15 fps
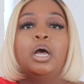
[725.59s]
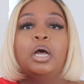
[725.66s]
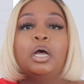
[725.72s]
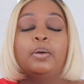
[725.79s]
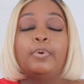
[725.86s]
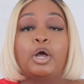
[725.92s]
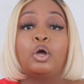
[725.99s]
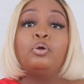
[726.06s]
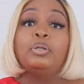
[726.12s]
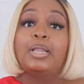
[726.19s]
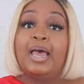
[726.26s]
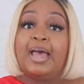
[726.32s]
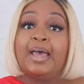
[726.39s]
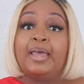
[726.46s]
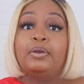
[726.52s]

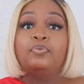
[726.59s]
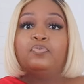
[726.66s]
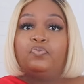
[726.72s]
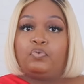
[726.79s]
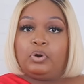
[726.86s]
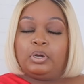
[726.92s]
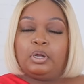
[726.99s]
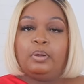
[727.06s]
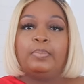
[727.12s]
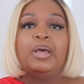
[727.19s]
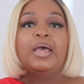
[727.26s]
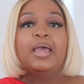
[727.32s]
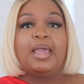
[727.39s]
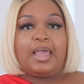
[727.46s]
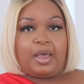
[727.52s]
online from
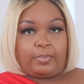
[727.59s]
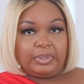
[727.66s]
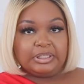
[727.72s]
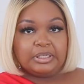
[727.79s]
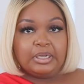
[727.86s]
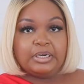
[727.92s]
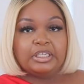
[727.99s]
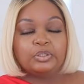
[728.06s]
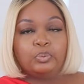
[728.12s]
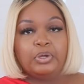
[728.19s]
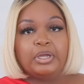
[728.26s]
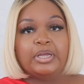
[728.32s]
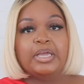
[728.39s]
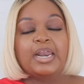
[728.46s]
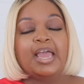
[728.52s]
Amazon as
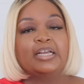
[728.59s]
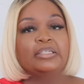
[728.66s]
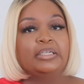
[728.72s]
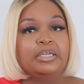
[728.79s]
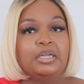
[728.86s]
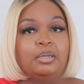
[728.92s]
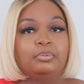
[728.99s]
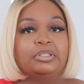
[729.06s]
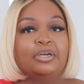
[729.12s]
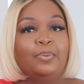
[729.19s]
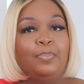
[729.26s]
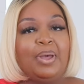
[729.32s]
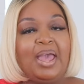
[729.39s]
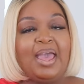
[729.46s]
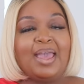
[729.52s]
well. It actually comes in a
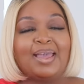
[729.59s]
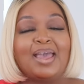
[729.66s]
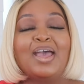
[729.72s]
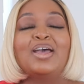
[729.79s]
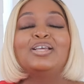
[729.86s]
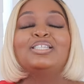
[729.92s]
pack.